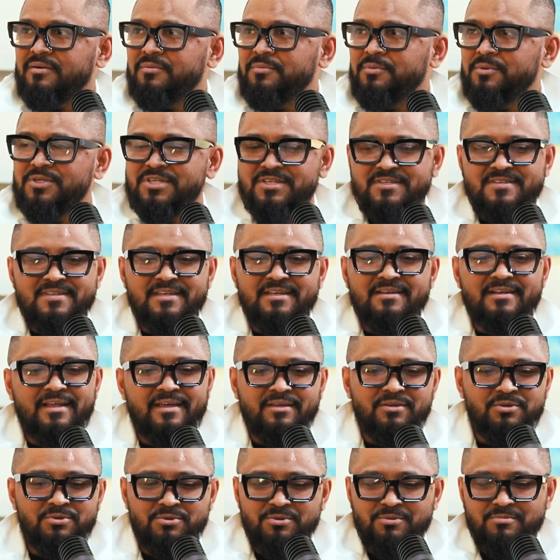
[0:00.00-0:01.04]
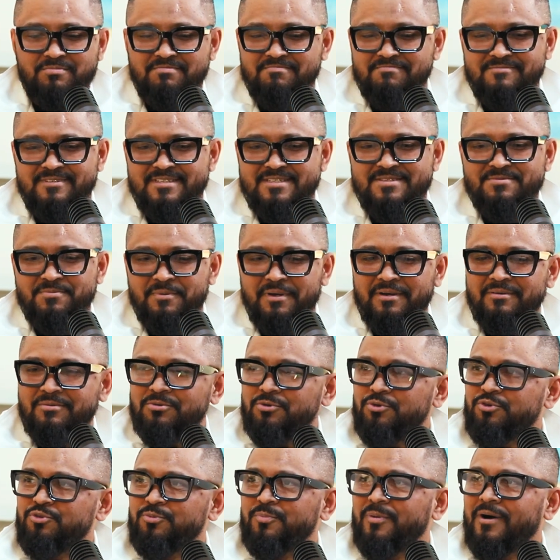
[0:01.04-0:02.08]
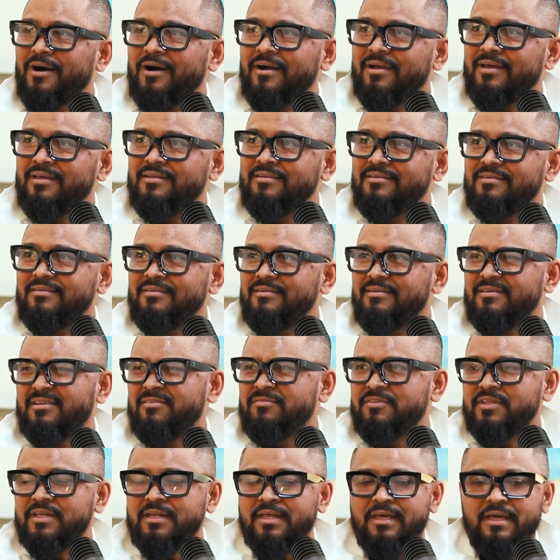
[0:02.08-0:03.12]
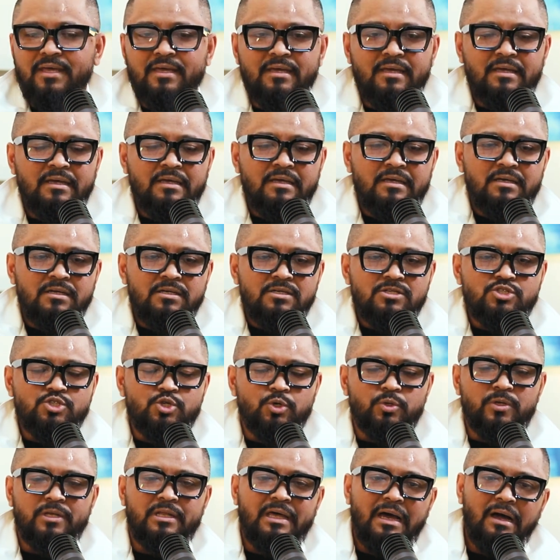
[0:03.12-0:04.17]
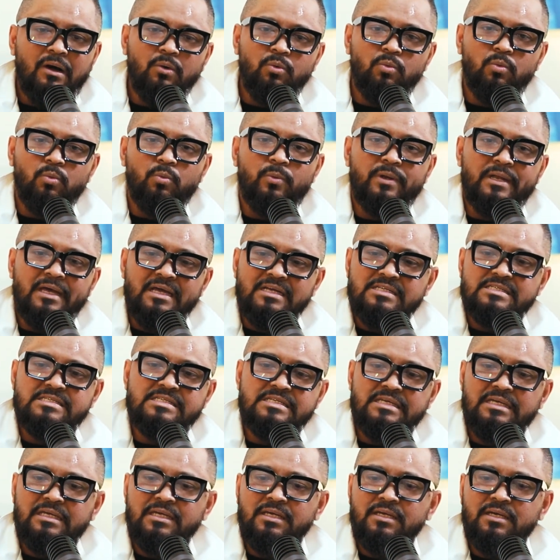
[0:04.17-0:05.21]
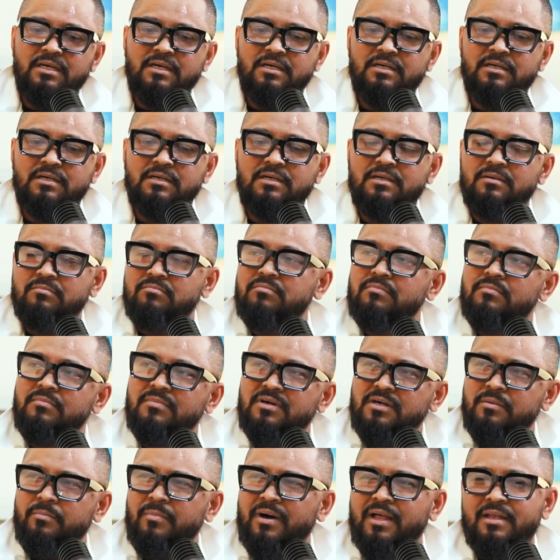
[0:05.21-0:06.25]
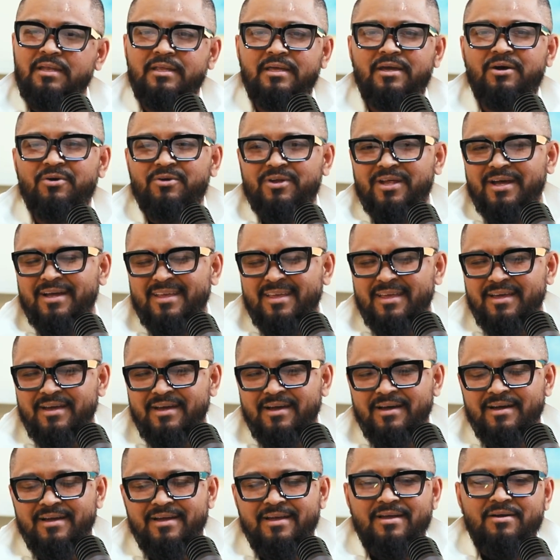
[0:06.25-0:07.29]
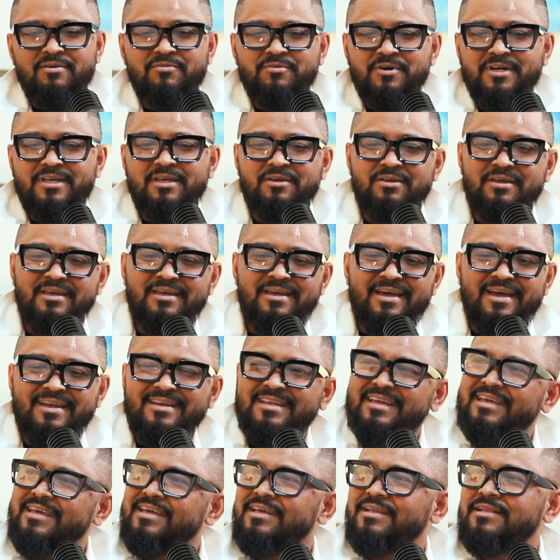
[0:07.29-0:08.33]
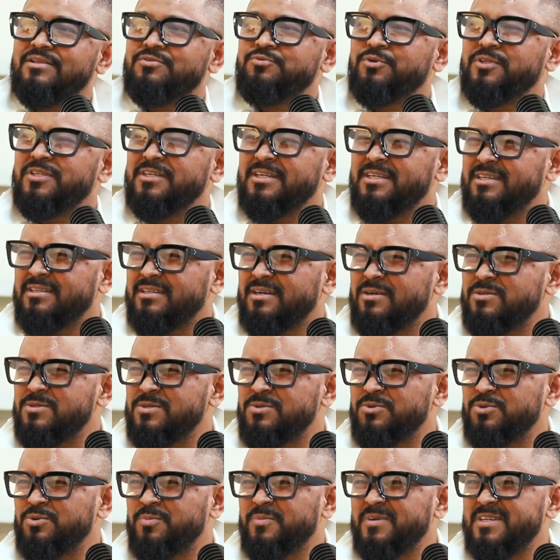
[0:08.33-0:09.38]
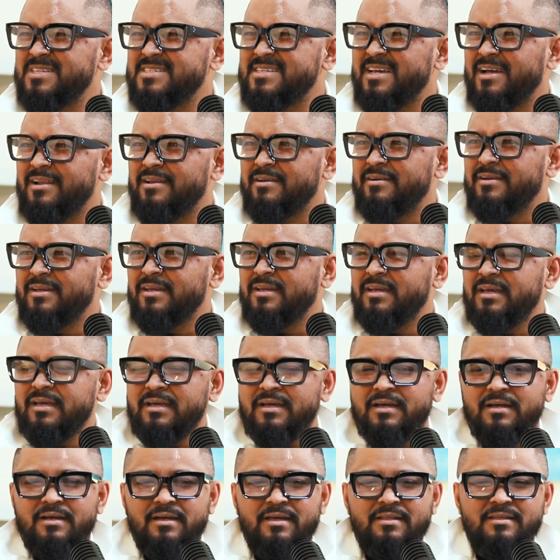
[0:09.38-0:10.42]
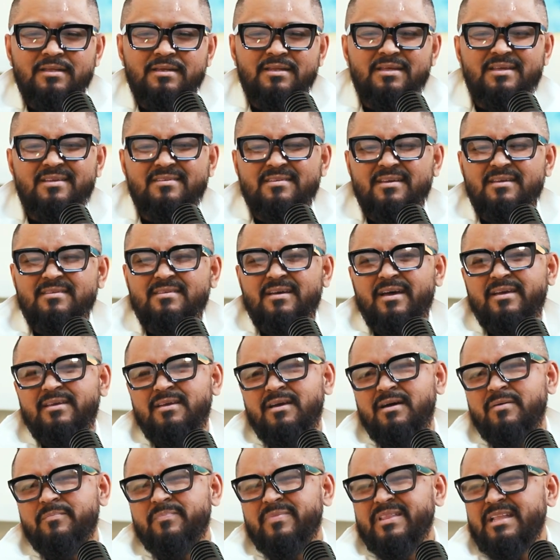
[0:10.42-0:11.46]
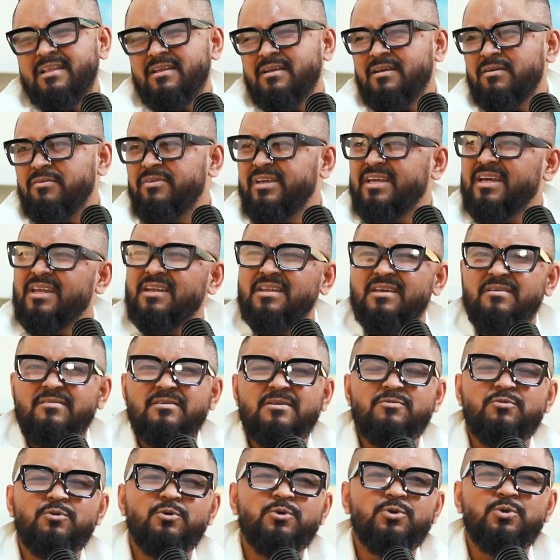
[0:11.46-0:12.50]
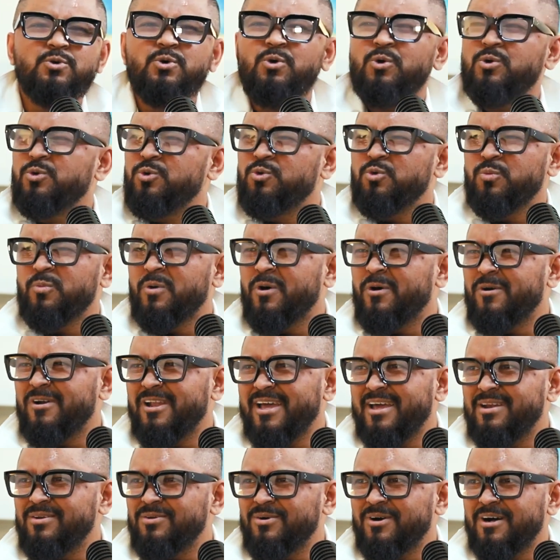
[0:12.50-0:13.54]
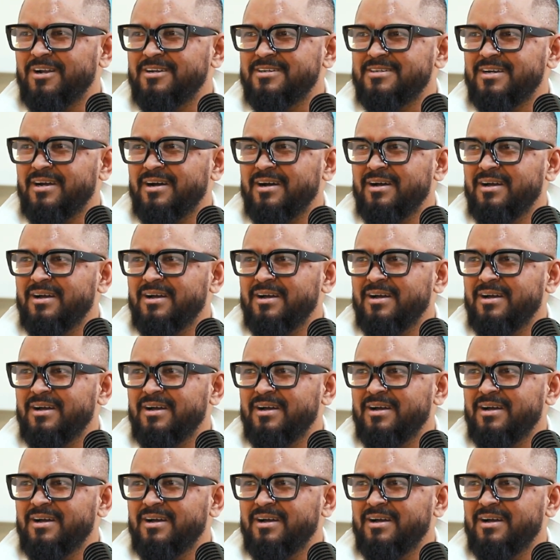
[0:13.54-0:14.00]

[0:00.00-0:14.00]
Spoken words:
We just eat just one roast pang and live the day. So now when I see a Mallia or Nangia working at Keels for 30,000 rupees salary, and then he says, Aya, we can never afford to go to Tomorrowland or Ultra.